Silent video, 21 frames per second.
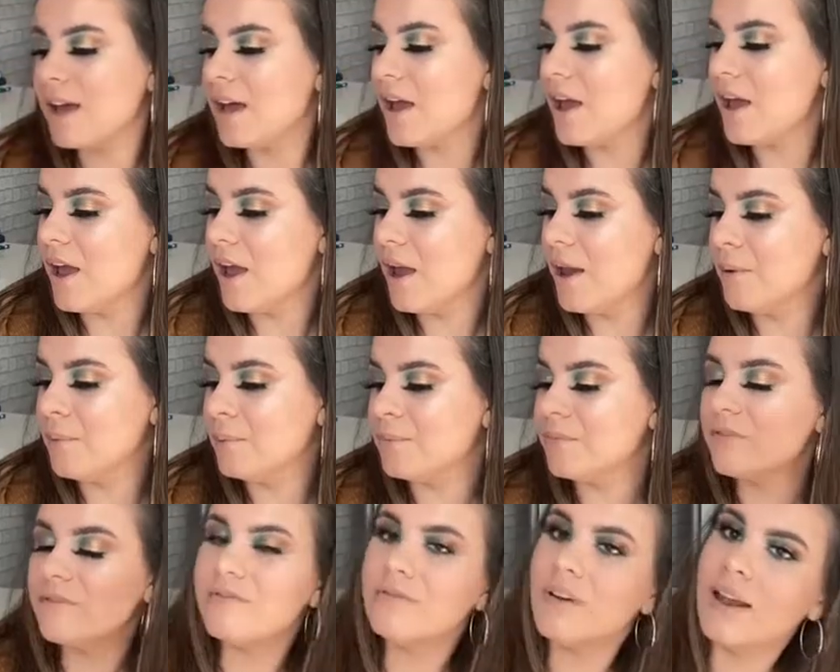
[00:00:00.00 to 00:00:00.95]

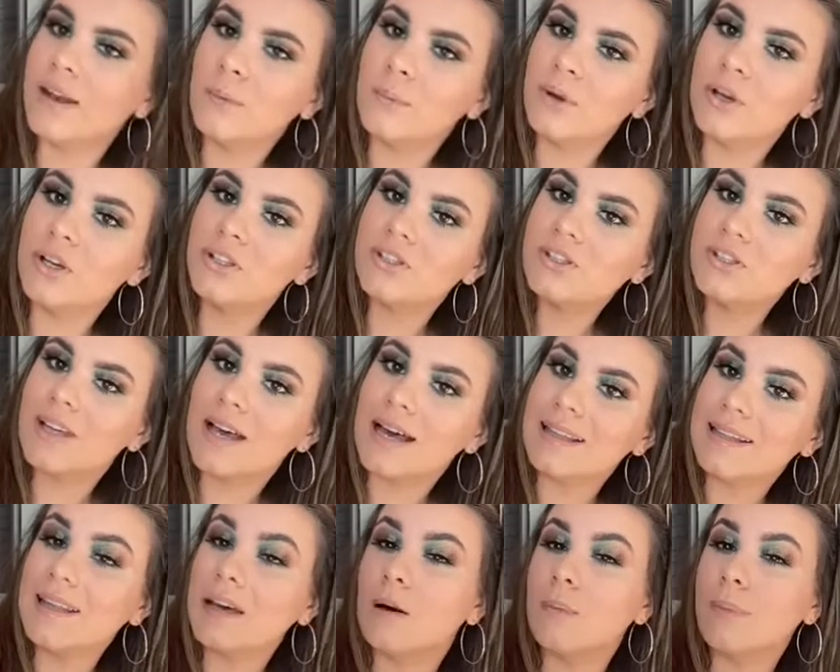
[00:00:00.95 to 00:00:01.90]
Venomous a
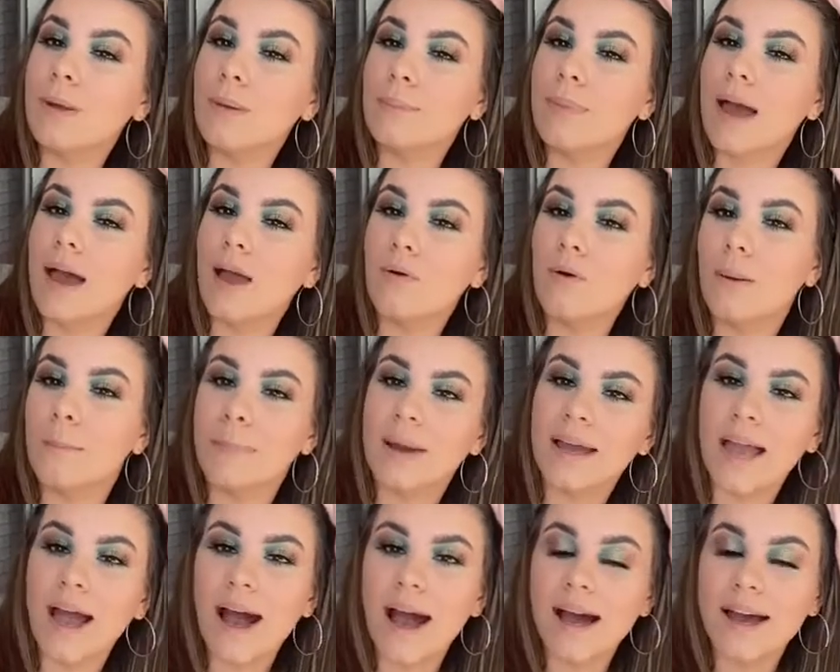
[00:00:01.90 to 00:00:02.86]
little bit better on my
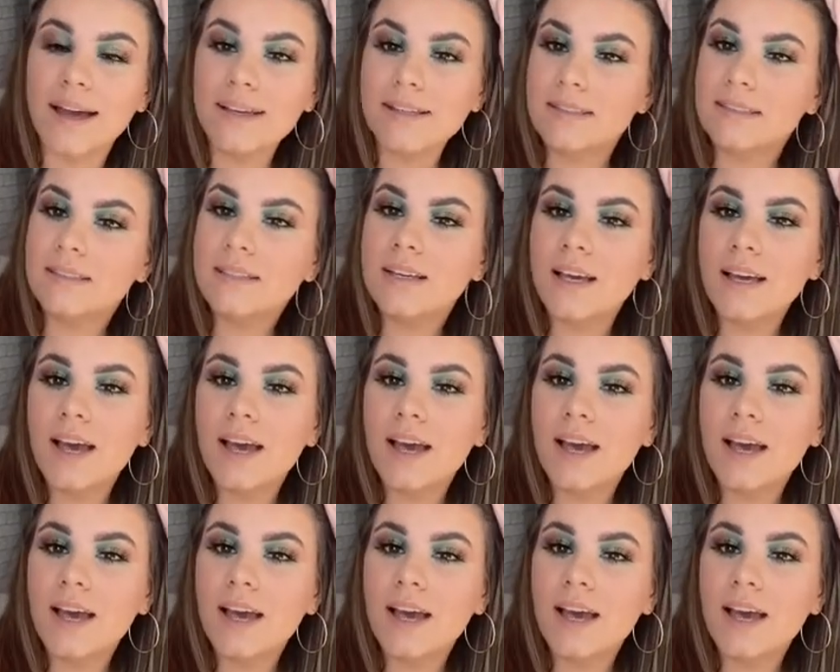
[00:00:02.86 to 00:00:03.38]
eyes,